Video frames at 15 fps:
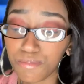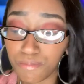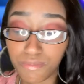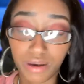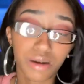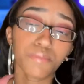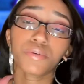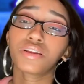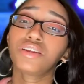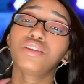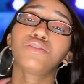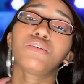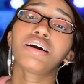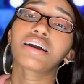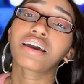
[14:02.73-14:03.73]
bumping you
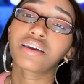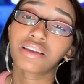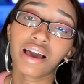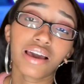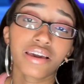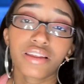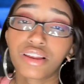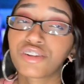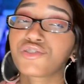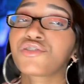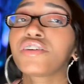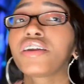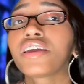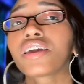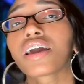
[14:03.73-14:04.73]
know i get i get a
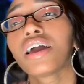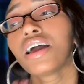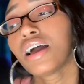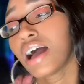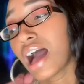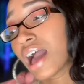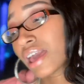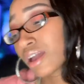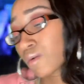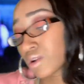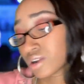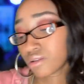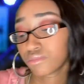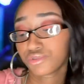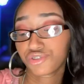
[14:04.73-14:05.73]
drink I get one
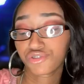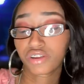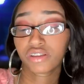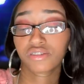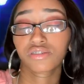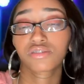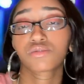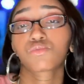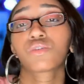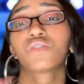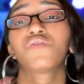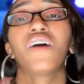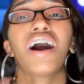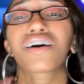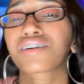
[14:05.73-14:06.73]
of them drinks with
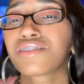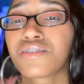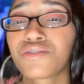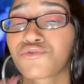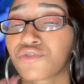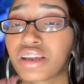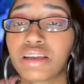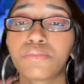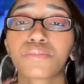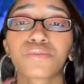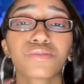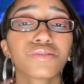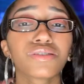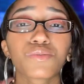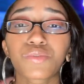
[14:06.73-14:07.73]
vodka and Red
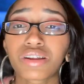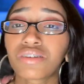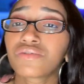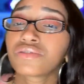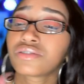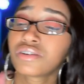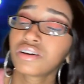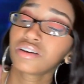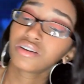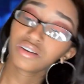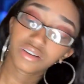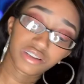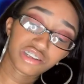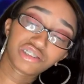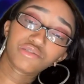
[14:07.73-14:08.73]
Bull or whatever.
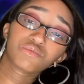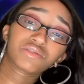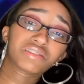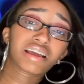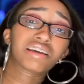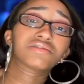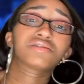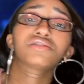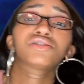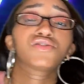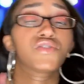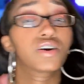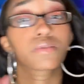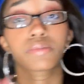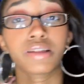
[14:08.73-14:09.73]
That shit was nasty as
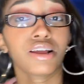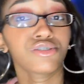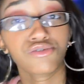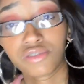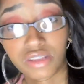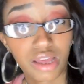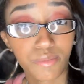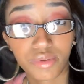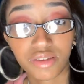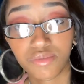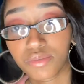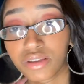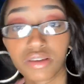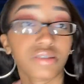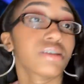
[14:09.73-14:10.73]
fuck, but I drank that bitch
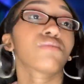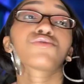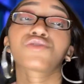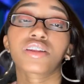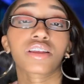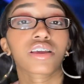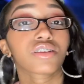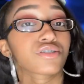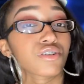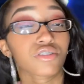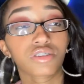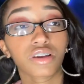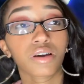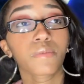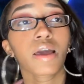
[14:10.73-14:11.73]
because I was trying to get
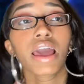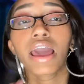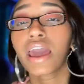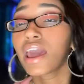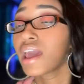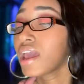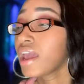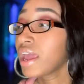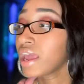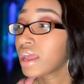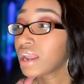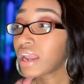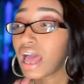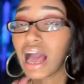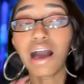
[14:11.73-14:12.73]
turned up.
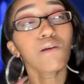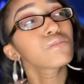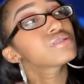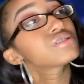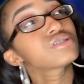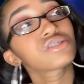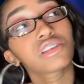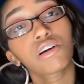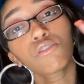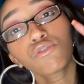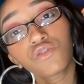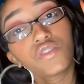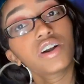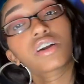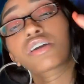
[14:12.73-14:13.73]
And I was so
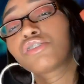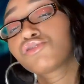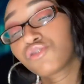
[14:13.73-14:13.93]
fucking